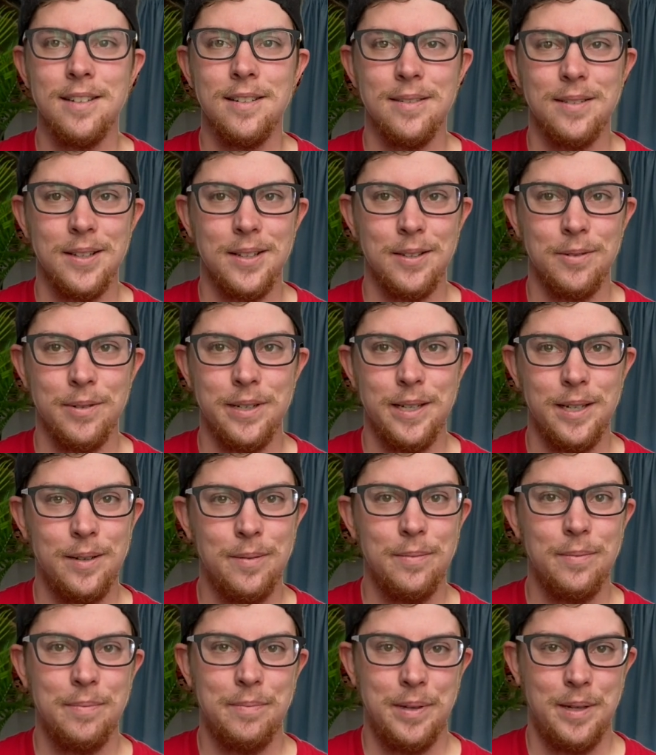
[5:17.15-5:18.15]

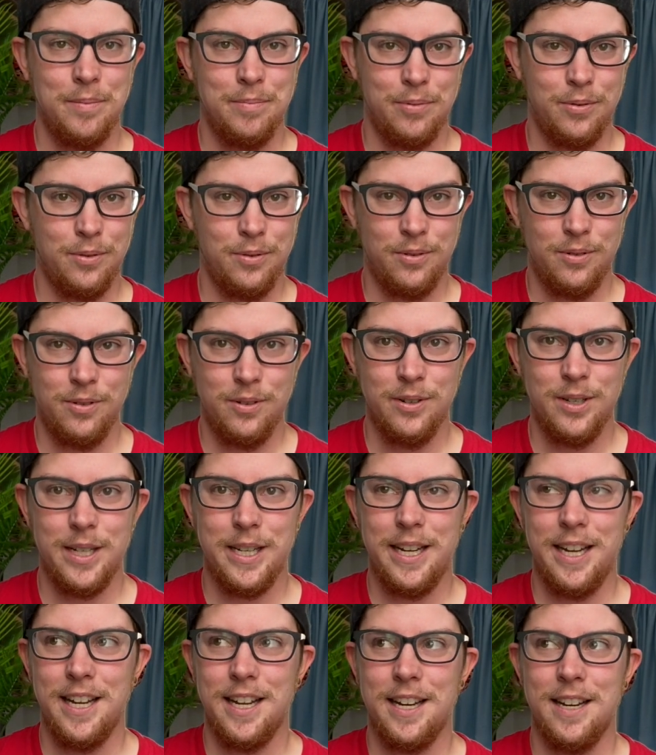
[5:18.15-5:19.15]
3 people
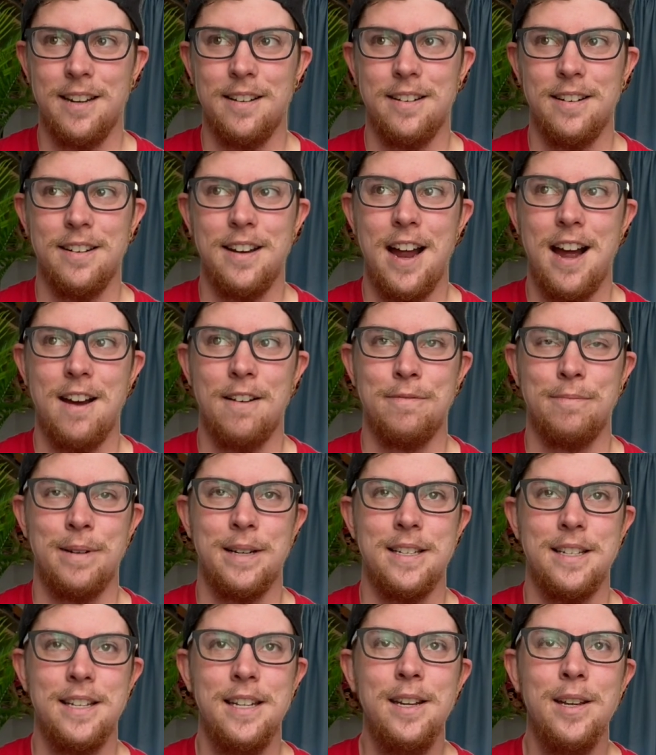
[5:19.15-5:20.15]
and half my
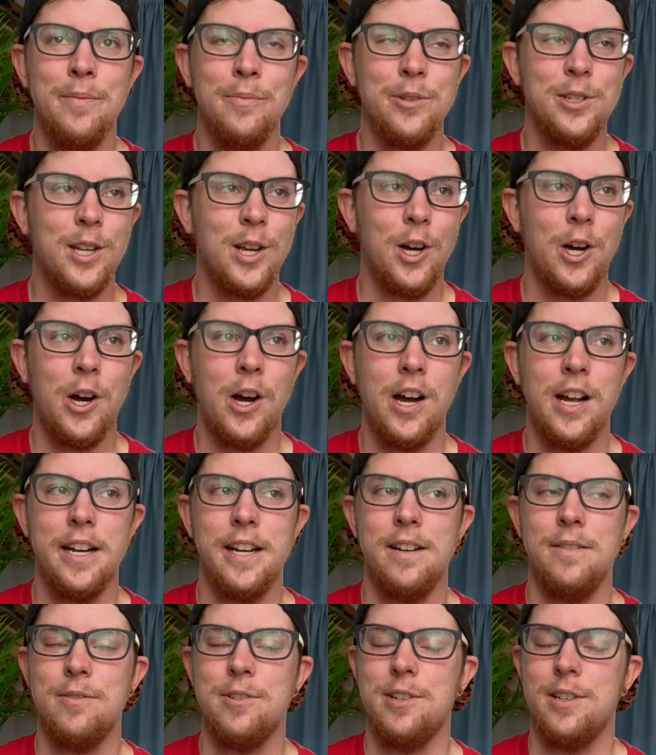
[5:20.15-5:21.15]
team was gone.
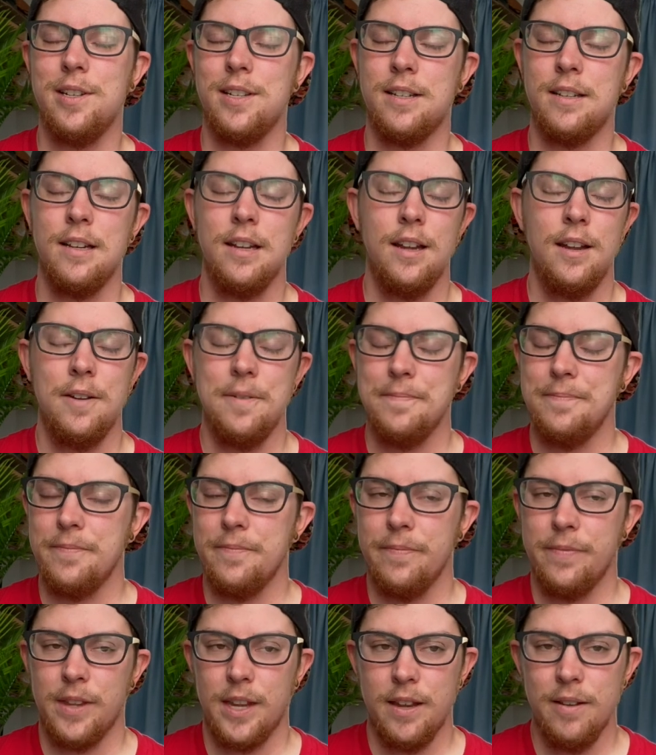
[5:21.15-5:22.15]
And it was just,
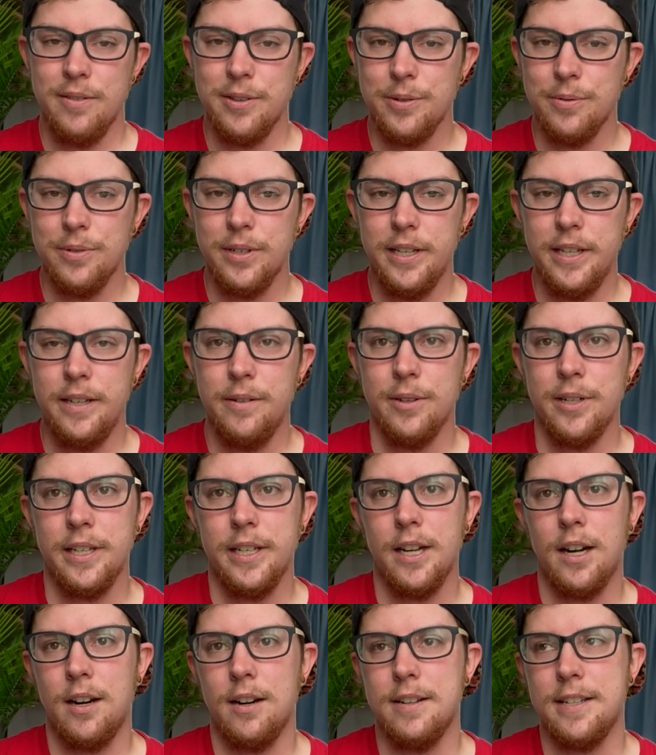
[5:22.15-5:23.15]
it was a really,
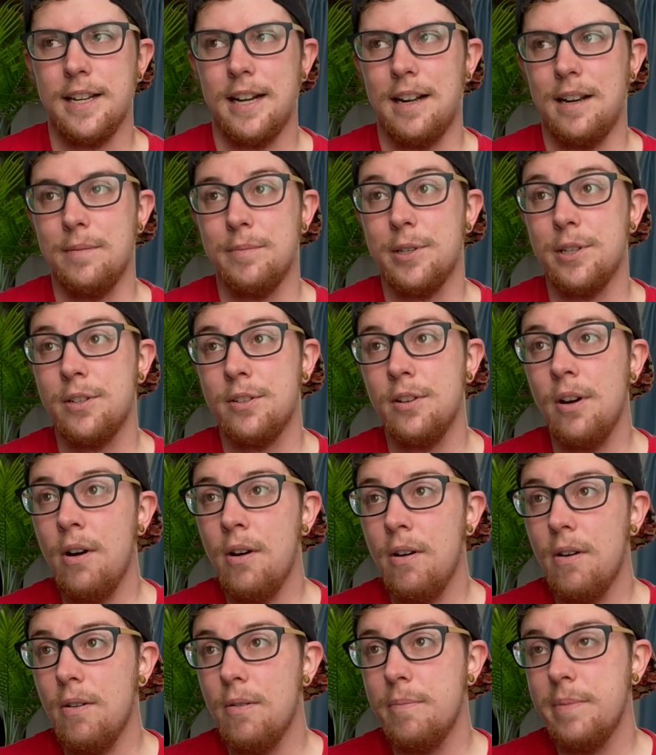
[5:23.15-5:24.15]
really hard time.
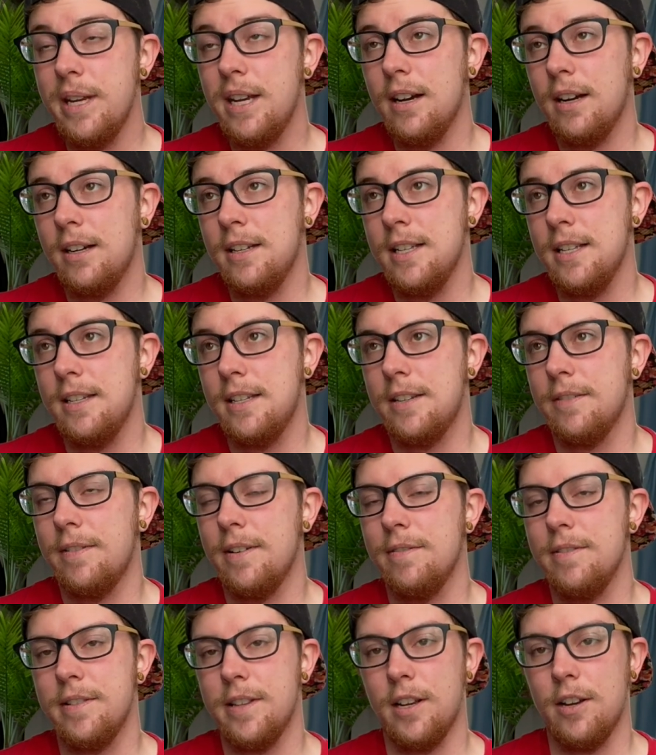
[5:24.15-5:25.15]
So because of
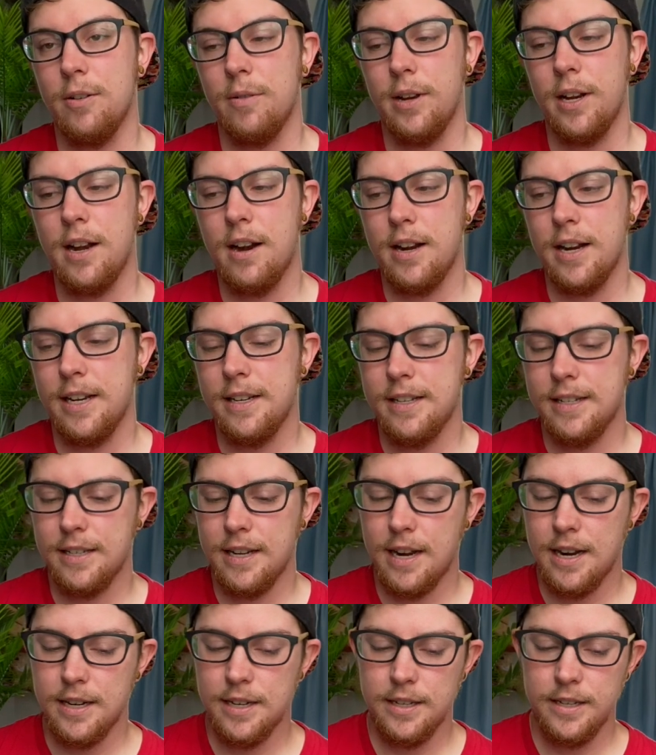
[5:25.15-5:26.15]
everything going on, I
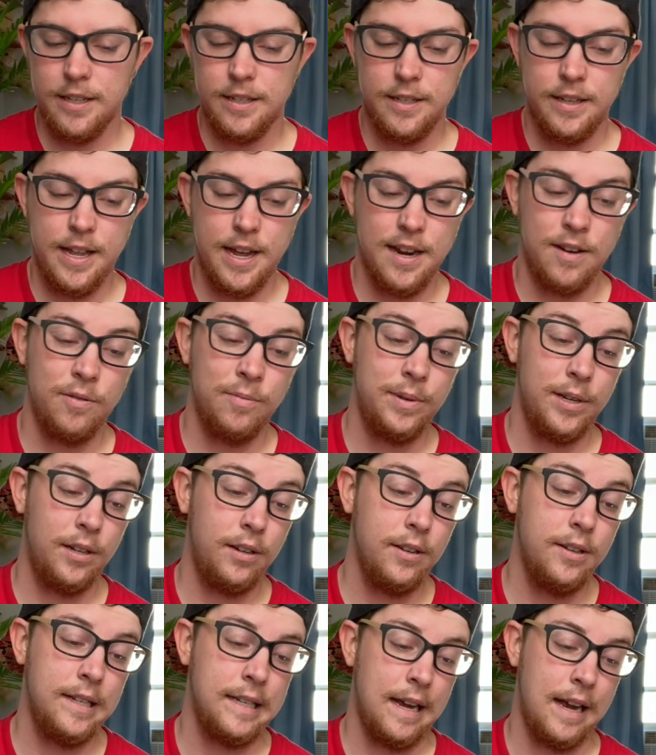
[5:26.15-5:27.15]
decided that it would be a
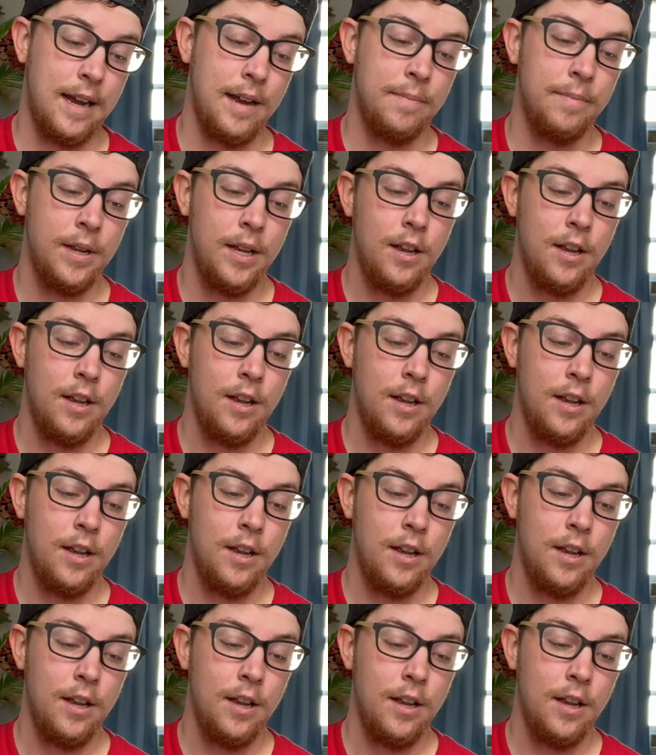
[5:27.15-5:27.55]
good time